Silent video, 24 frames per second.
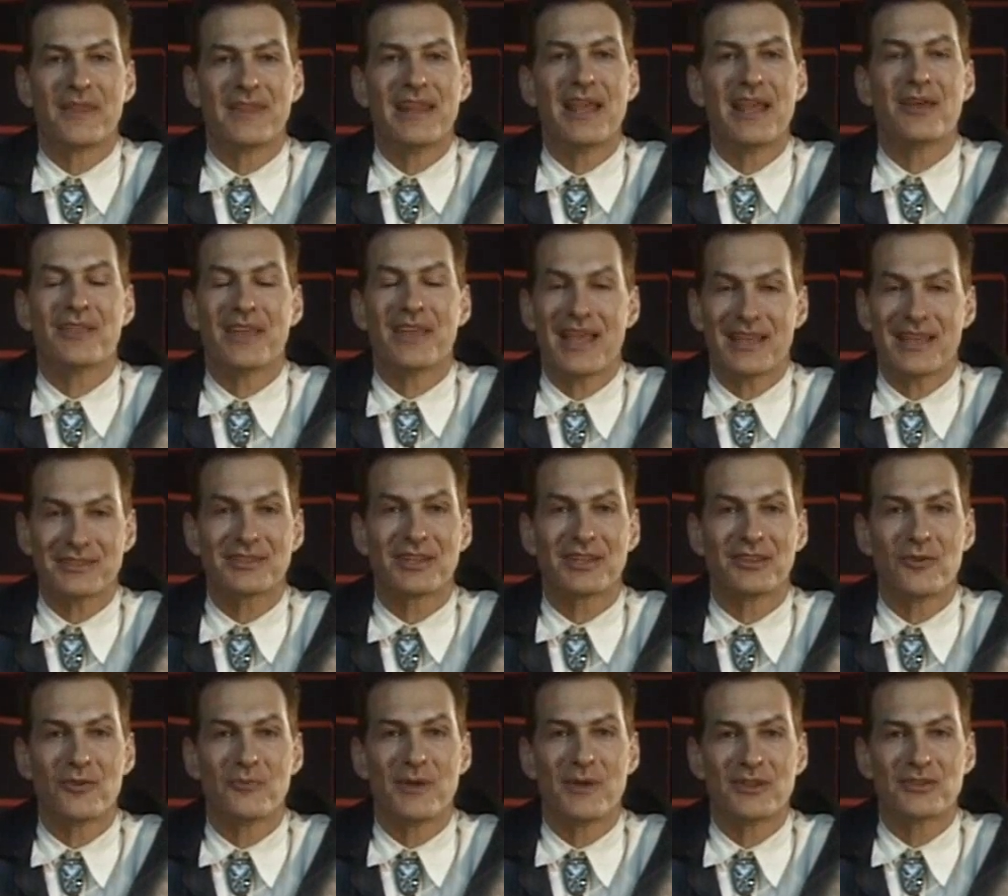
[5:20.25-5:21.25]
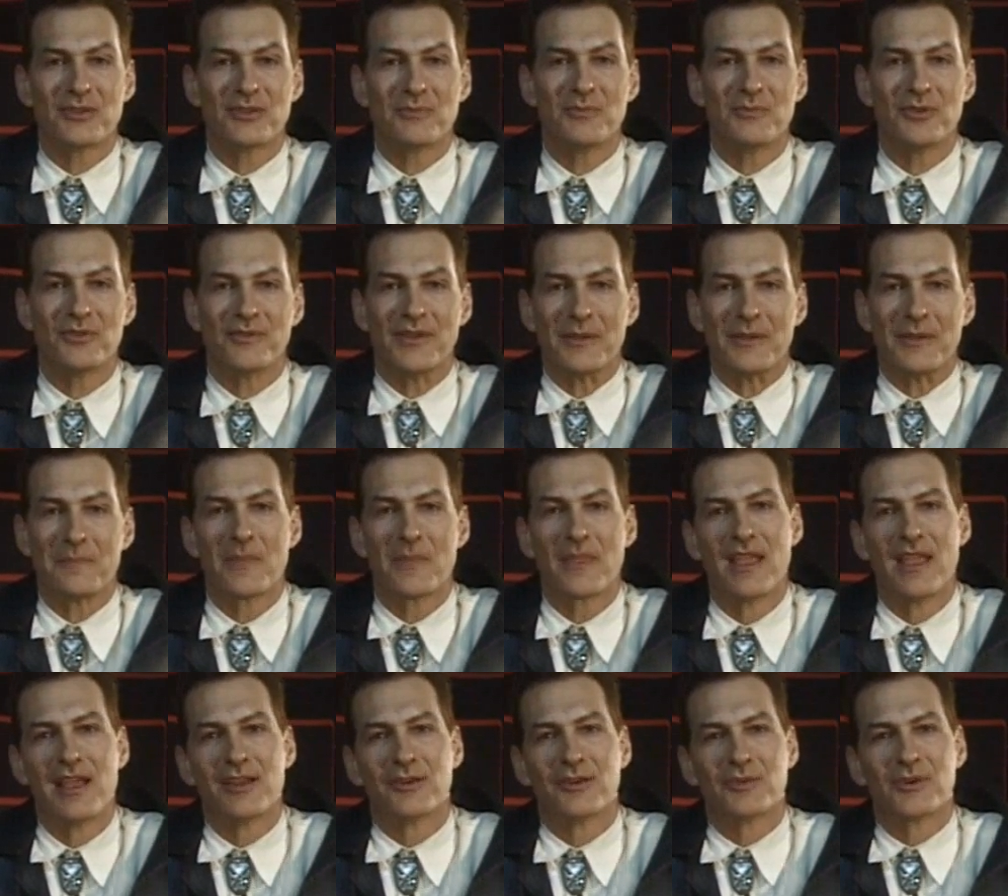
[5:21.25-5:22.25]
Now that's a low-budget movie.
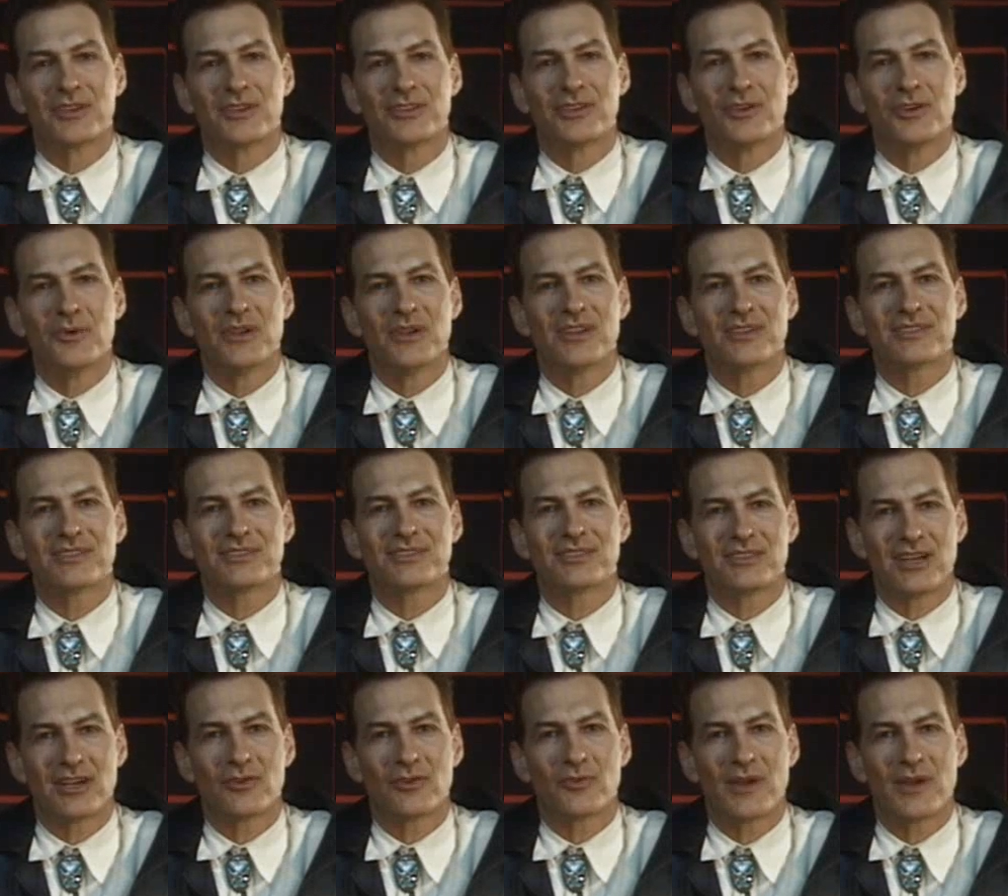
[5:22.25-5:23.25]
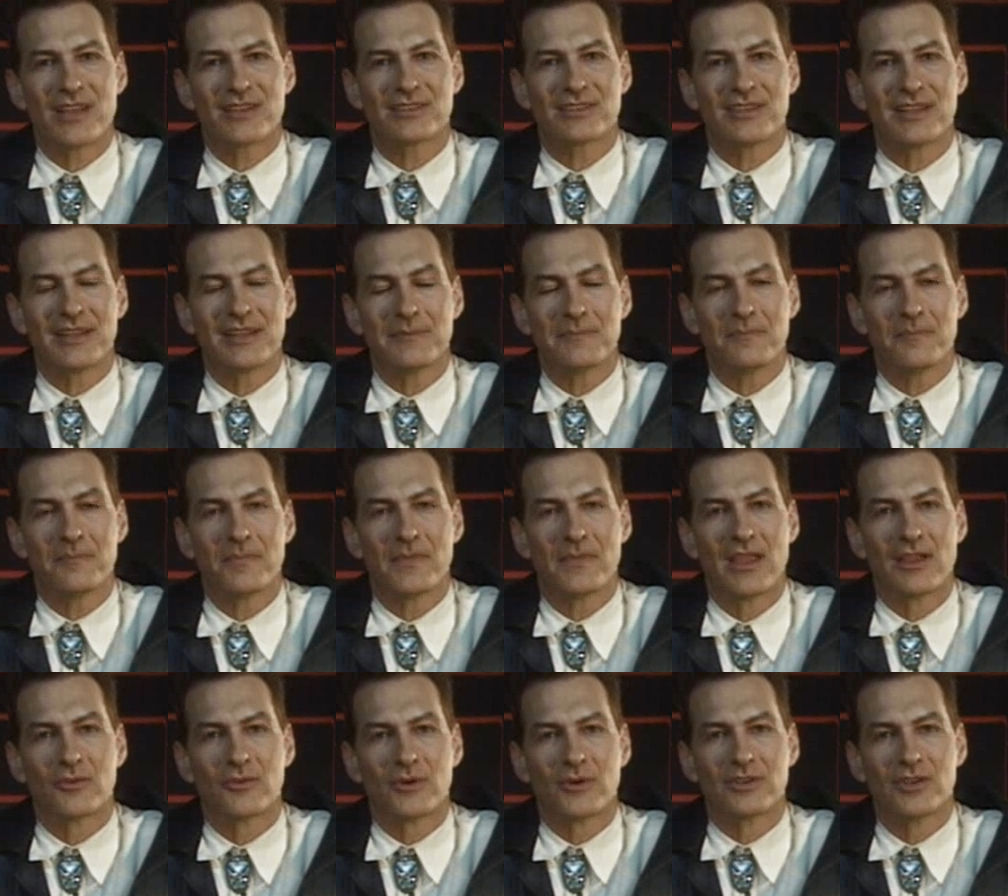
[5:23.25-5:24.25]
Gratuitous steer wrestling,
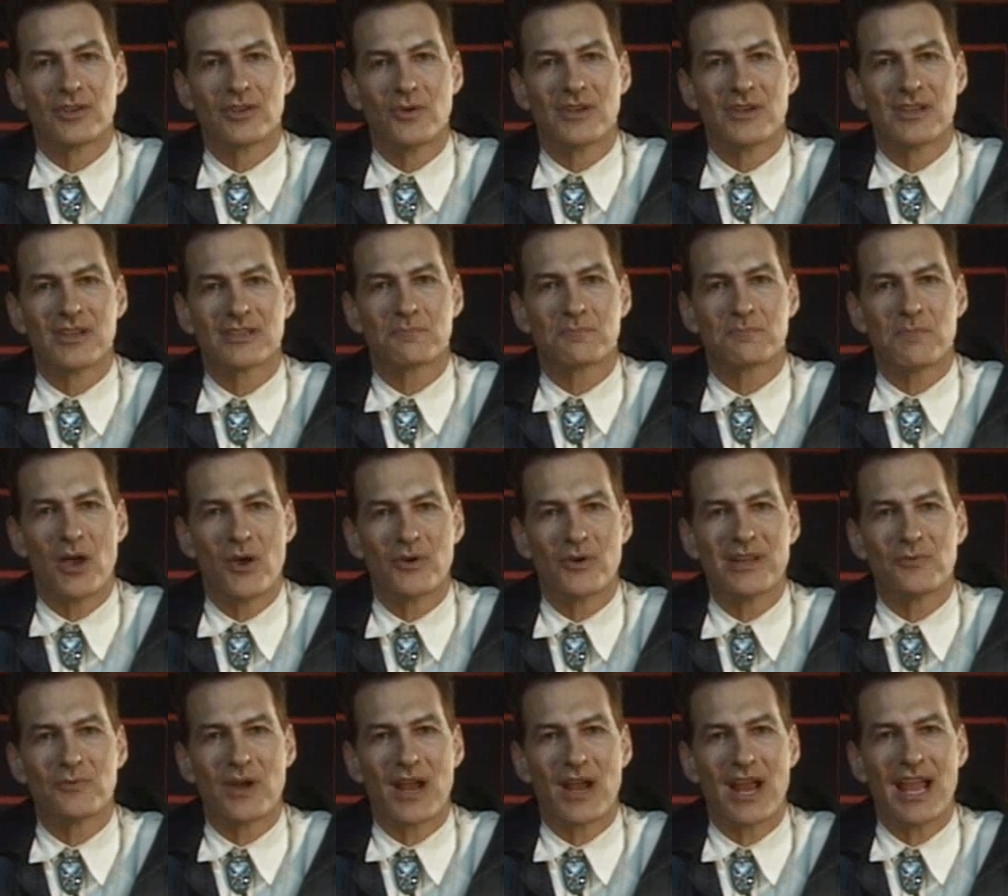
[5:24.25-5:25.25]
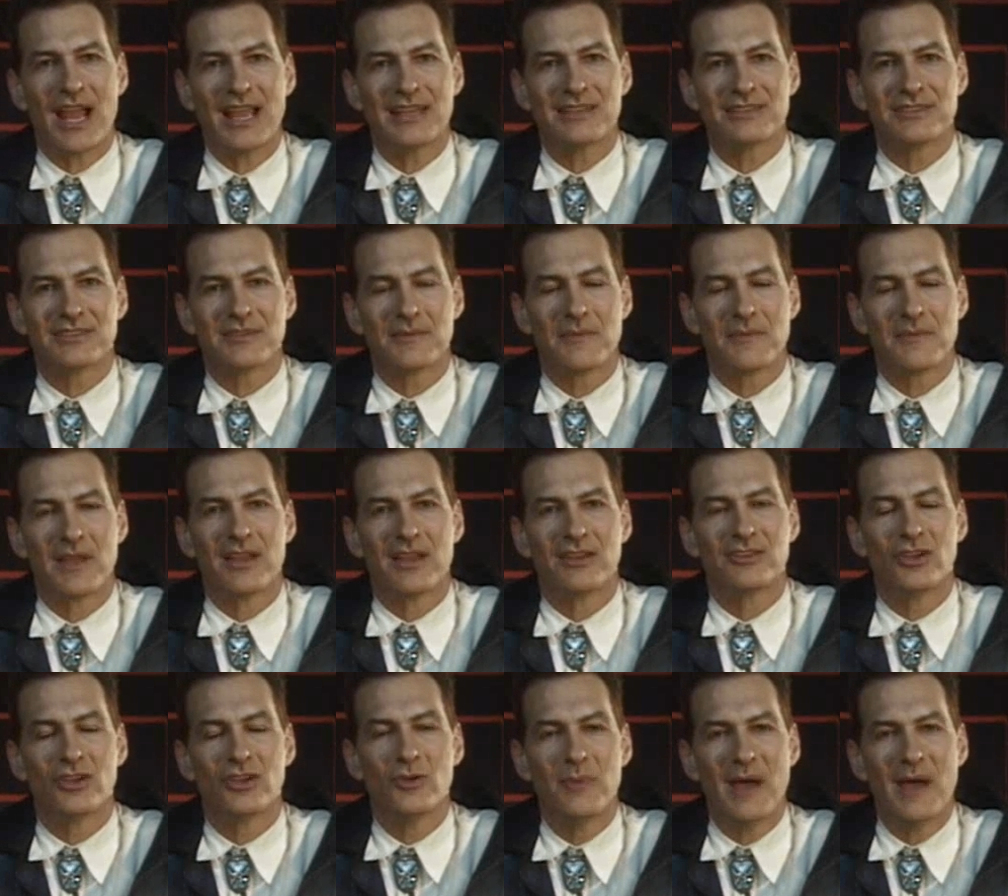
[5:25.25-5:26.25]
gratuitous pony rides,
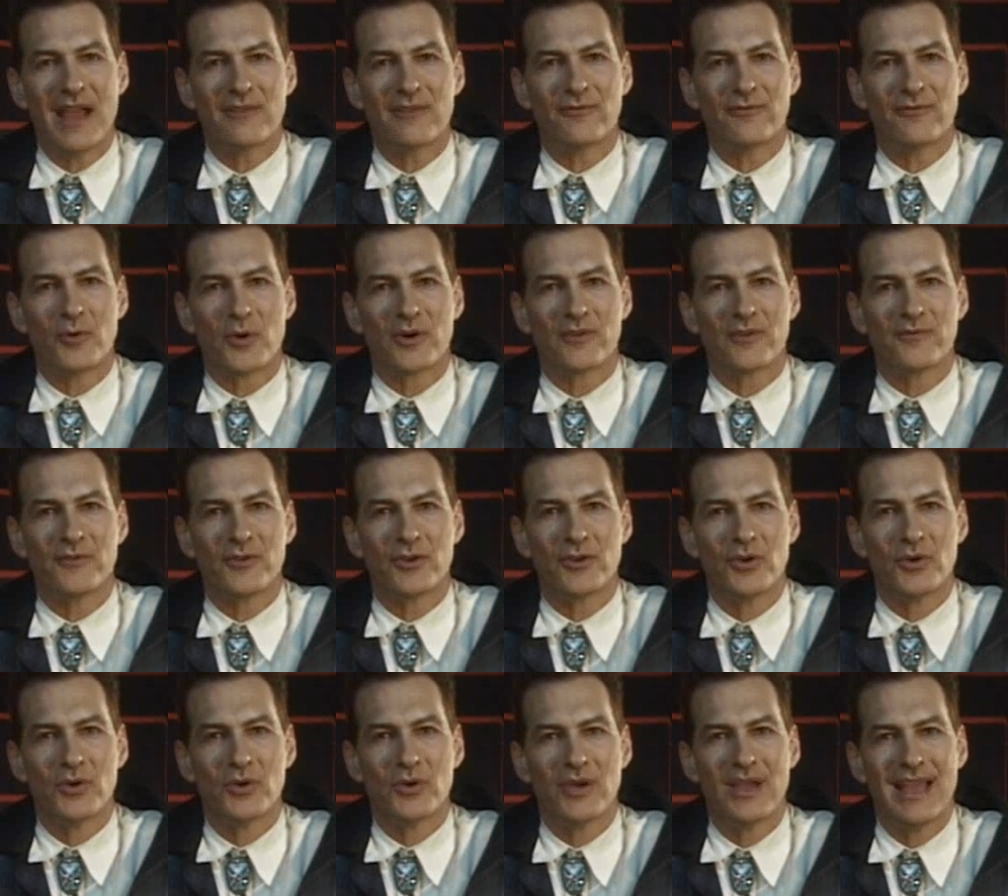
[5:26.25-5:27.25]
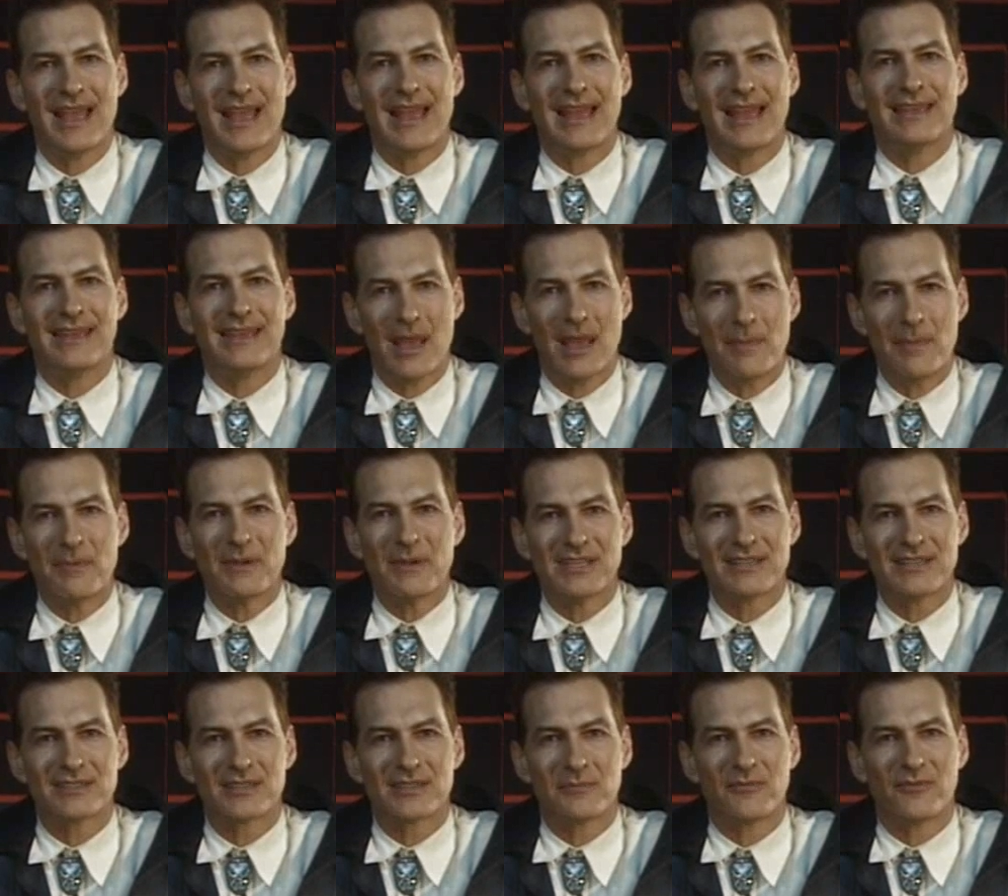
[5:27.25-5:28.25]
2x4 foo,
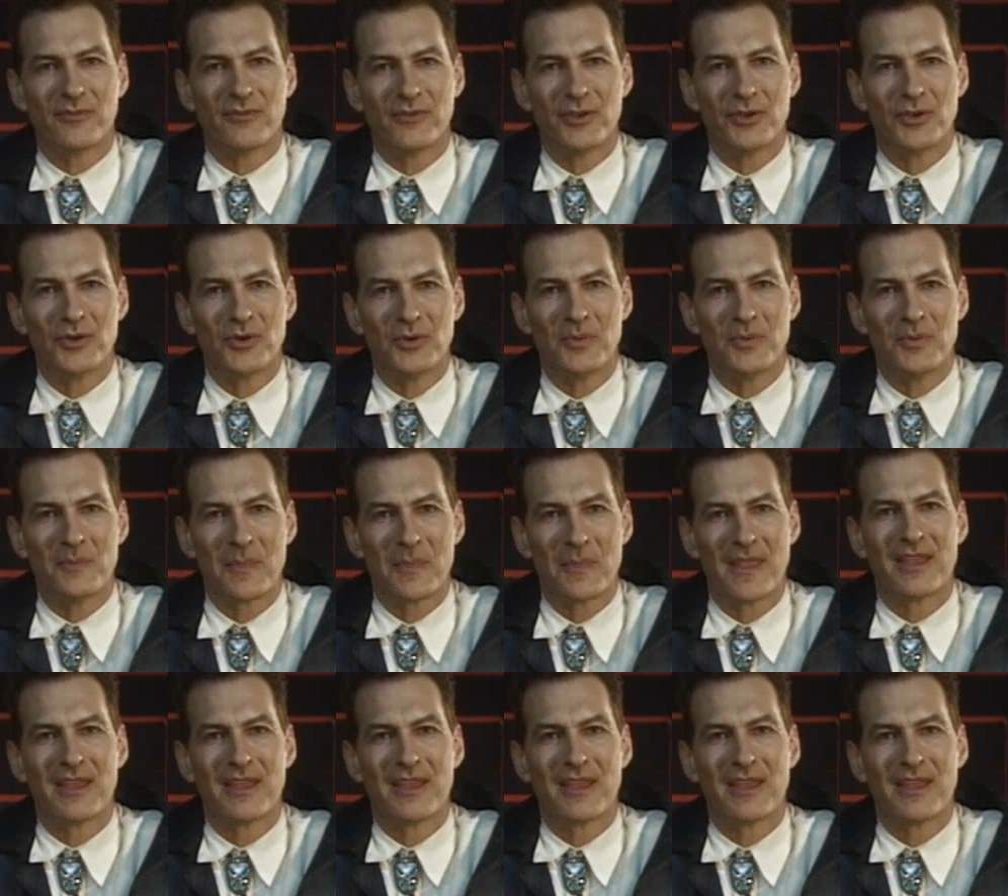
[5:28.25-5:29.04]
nepotism foo,